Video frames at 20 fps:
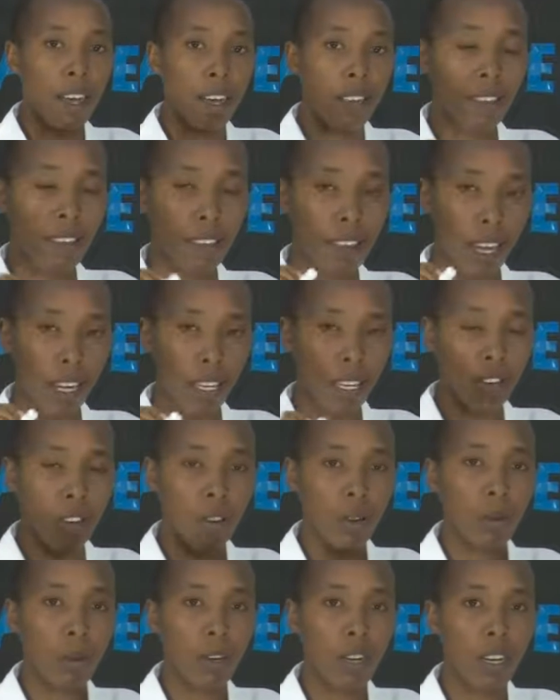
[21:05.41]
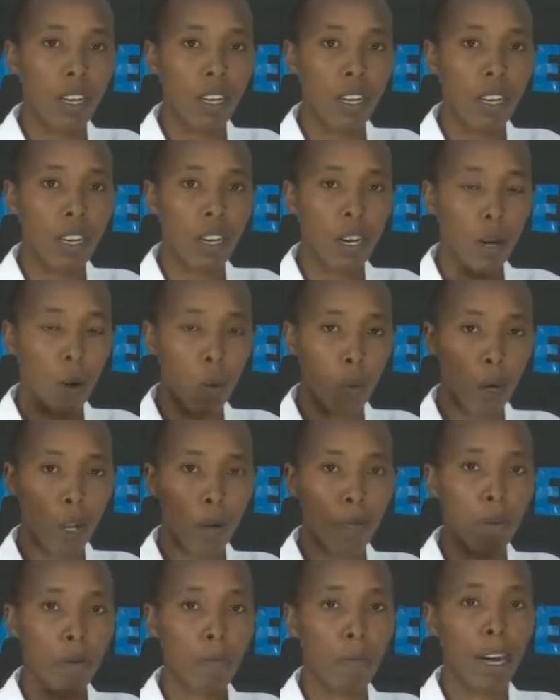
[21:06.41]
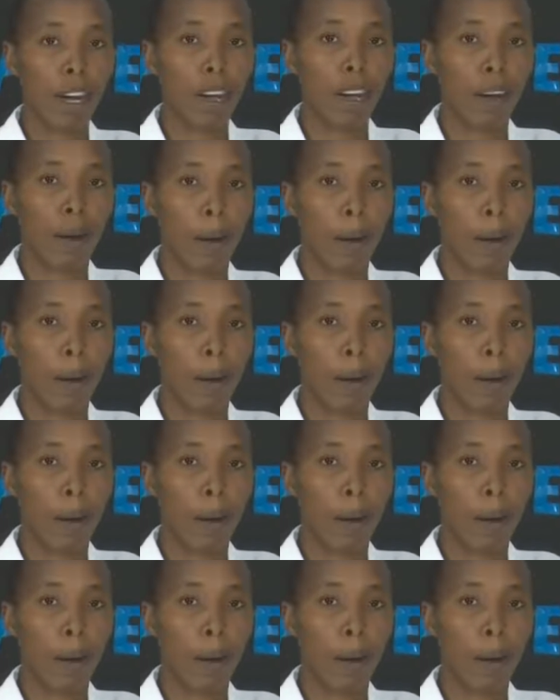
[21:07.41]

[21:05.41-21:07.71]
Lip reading: Stay tuned. We'll be back.